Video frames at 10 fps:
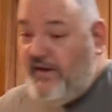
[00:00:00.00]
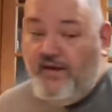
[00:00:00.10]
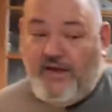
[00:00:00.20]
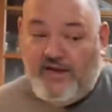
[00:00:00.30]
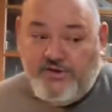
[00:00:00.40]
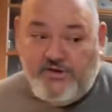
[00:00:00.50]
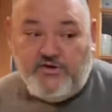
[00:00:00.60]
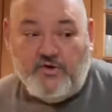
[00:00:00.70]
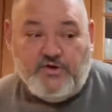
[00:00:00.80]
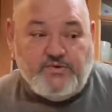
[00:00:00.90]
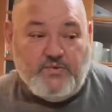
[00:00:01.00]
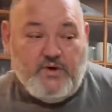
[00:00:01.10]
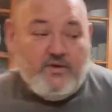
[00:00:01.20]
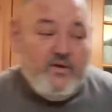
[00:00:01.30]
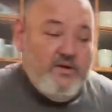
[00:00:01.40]
That's a joke as well.
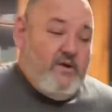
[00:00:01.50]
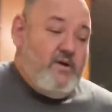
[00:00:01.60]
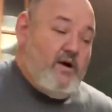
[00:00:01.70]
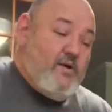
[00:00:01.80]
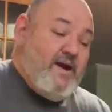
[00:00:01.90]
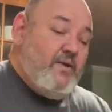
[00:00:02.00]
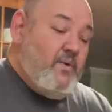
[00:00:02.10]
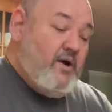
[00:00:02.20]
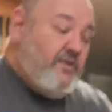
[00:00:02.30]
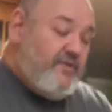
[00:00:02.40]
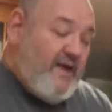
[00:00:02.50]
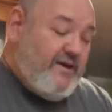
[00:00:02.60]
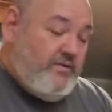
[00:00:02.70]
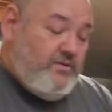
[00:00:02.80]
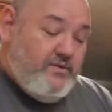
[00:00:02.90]
All right, well, thank
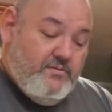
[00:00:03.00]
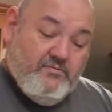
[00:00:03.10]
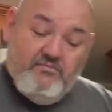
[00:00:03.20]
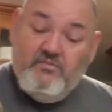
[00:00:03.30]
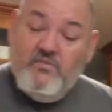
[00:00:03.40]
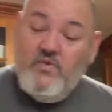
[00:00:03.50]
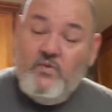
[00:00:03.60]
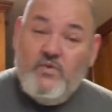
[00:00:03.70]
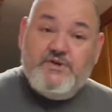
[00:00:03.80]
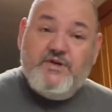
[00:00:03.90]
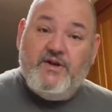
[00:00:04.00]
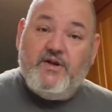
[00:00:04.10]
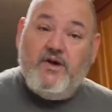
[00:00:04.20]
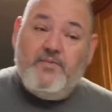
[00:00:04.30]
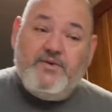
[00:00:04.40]
you. See you in a
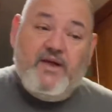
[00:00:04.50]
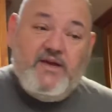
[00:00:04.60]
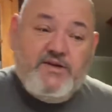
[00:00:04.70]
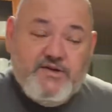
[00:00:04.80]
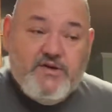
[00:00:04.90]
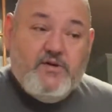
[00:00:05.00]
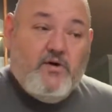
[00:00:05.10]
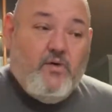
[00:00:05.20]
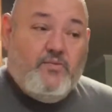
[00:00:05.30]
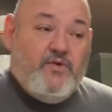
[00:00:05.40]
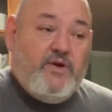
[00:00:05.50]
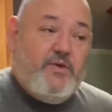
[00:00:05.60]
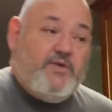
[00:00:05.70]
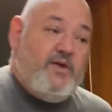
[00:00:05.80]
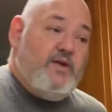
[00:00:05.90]
couple days, hopefully
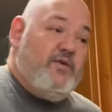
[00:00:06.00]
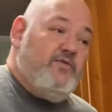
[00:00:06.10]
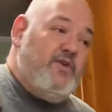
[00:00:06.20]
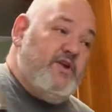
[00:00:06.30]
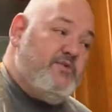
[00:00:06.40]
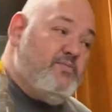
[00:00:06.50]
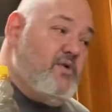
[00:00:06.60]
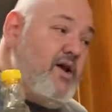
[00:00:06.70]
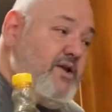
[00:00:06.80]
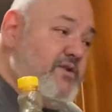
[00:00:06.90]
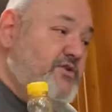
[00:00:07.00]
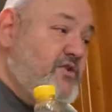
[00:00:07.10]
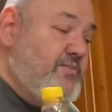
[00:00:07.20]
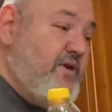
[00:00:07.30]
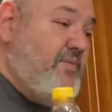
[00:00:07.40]
with the finished product. It
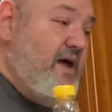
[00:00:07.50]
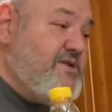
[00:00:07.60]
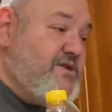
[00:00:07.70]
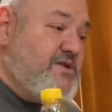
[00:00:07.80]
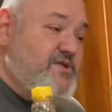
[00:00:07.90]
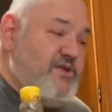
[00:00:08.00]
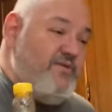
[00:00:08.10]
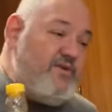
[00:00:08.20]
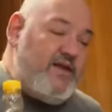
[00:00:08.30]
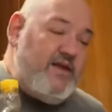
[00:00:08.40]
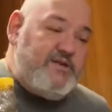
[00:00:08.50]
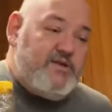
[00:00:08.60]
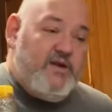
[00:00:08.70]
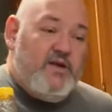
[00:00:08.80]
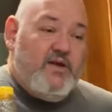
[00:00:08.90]
should be about 6 or 7 days.
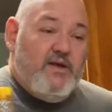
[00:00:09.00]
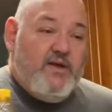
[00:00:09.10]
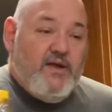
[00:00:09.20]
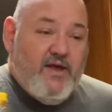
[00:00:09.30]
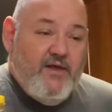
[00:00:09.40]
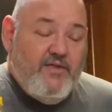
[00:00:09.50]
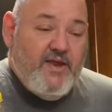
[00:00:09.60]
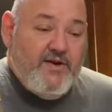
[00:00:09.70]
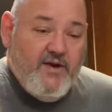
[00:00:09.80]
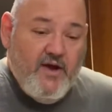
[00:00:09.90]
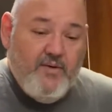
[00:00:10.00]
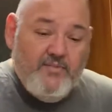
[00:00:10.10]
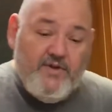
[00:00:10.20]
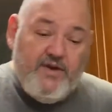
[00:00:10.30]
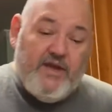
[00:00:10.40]
And then
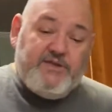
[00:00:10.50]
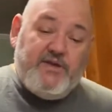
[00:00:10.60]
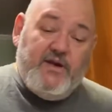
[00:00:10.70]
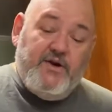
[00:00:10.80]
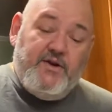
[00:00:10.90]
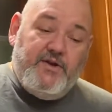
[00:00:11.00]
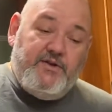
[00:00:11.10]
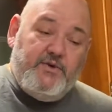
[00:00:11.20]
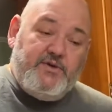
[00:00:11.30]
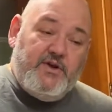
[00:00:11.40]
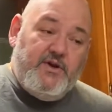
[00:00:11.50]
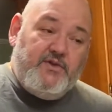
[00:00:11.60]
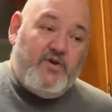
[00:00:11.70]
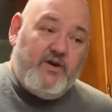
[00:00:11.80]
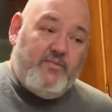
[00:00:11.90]
the next thing I'm going to do is I'm going to
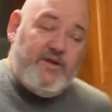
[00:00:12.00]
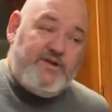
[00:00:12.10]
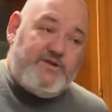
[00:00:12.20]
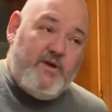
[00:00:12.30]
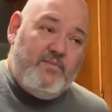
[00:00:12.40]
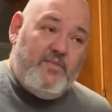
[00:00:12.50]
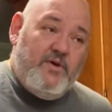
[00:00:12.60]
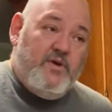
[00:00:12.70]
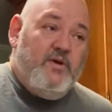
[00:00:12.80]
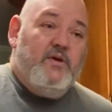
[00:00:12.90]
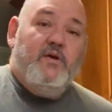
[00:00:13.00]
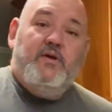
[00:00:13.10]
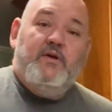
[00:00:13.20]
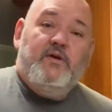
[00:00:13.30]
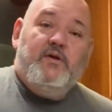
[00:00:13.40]
try to make some
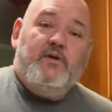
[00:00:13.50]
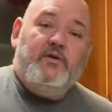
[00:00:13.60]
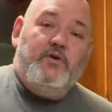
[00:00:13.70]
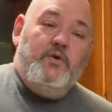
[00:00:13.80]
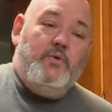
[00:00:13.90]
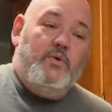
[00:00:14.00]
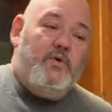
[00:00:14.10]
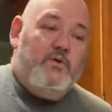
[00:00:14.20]
goo